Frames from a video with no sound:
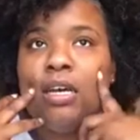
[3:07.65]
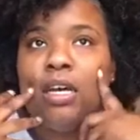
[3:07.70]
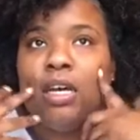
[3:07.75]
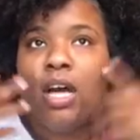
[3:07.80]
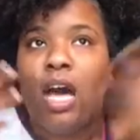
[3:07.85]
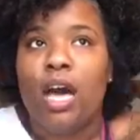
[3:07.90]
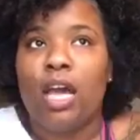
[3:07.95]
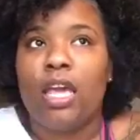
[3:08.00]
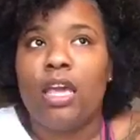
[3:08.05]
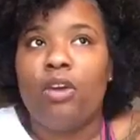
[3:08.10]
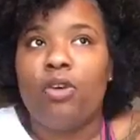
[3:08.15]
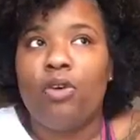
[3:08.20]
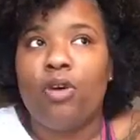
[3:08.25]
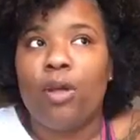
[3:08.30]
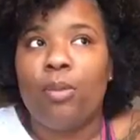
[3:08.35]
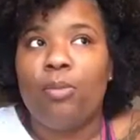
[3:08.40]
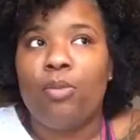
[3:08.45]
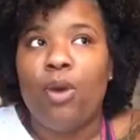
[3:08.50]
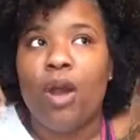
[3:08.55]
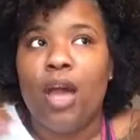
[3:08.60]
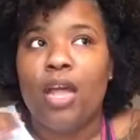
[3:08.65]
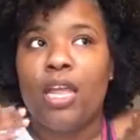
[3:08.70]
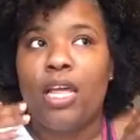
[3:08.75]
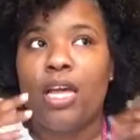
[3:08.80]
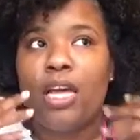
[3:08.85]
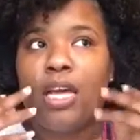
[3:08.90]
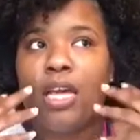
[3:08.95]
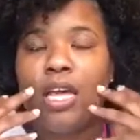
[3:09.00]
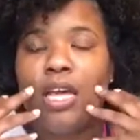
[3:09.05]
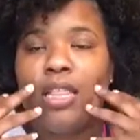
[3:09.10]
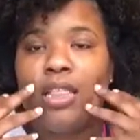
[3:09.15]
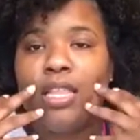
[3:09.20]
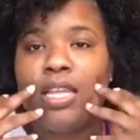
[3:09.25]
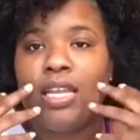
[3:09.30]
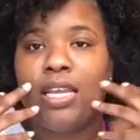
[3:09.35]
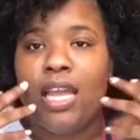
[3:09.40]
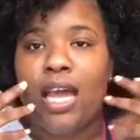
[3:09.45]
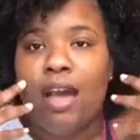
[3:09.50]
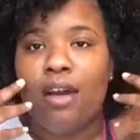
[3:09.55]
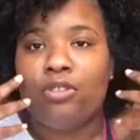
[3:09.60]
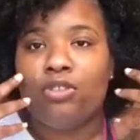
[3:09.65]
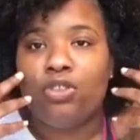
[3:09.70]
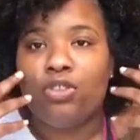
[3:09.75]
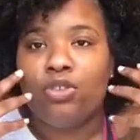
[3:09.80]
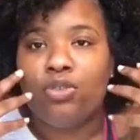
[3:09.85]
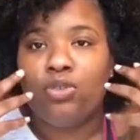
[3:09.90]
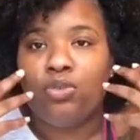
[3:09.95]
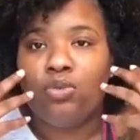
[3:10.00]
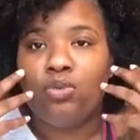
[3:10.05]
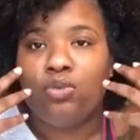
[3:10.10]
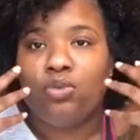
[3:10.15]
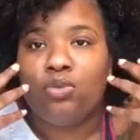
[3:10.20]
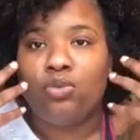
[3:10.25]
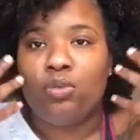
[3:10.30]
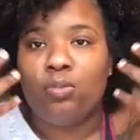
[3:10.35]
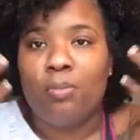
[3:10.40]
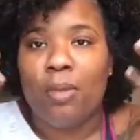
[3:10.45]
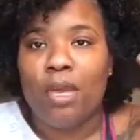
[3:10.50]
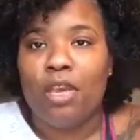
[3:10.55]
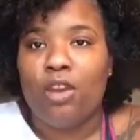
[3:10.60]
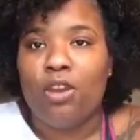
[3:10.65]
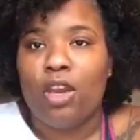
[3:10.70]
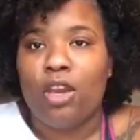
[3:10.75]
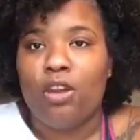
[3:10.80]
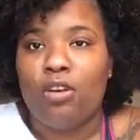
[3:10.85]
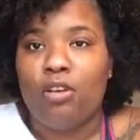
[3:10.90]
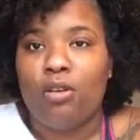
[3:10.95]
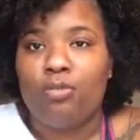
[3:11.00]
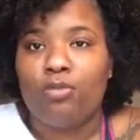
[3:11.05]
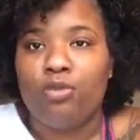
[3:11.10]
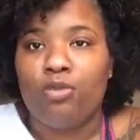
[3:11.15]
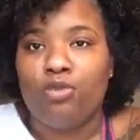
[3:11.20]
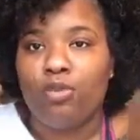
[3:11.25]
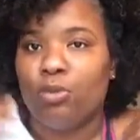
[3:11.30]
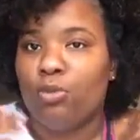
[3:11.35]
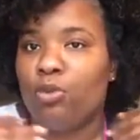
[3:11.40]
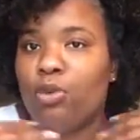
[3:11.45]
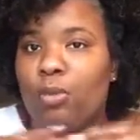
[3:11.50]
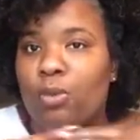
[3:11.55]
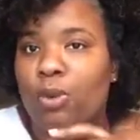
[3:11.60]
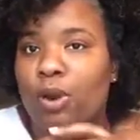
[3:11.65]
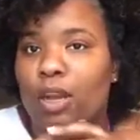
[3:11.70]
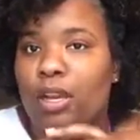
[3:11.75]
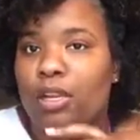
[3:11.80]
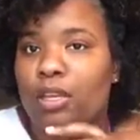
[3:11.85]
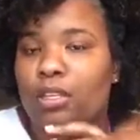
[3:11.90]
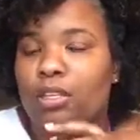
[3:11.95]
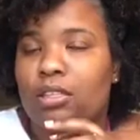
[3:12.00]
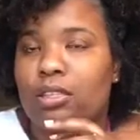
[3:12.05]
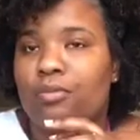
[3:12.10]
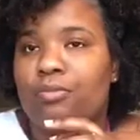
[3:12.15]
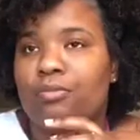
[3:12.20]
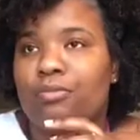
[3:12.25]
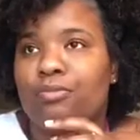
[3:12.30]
gunking on product, and then how to make your hair absorb more products